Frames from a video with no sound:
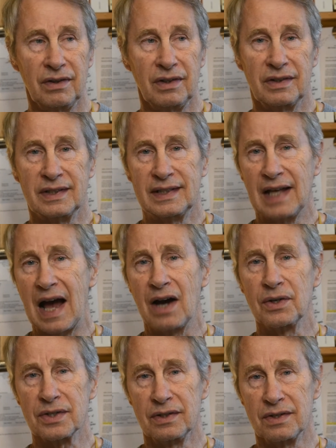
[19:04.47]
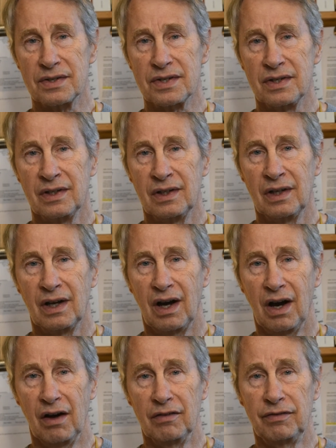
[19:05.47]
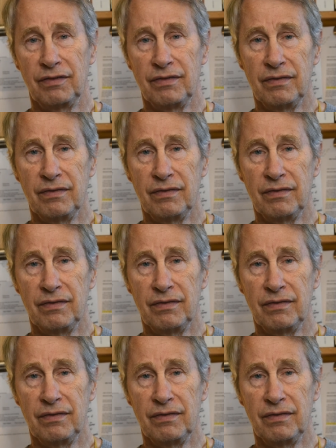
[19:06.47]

thousands of